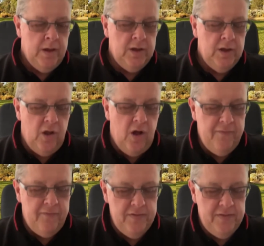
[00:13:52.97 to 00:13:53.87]
Your
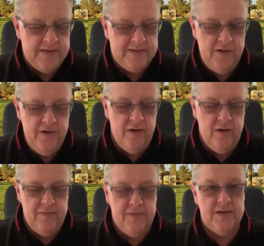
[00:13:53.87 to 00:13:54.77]
life on this
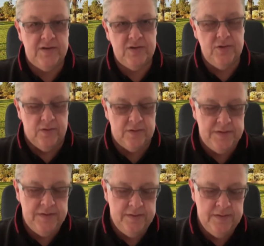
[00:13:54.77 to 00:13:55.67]
earth is short,
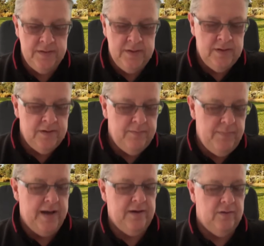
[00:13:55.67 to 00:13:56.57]

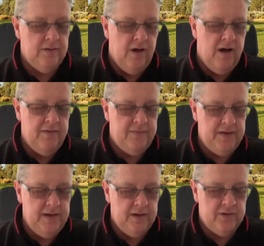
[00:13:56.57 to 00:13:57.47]
but your life
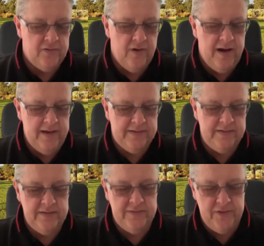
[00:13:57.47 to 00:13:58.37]
in Christ
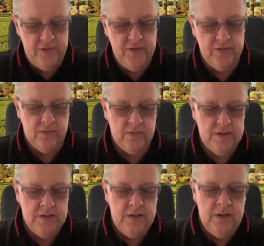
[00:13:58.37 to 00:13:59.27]
is eternal.
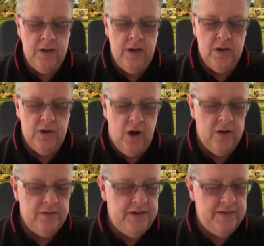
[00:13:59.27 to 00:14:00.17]

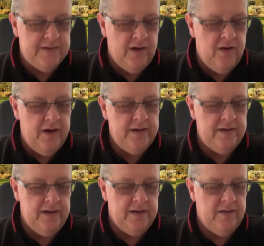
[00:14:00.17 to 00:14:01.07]
God designed
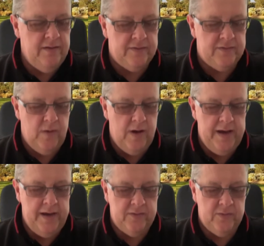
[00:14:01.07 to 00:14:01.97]
it this
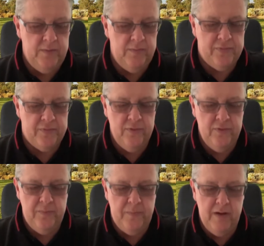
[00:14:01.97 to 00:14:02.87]
way to
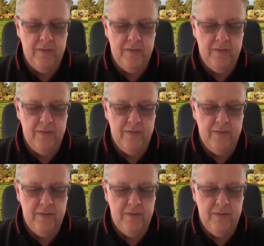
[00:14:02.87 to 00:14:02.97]
improve both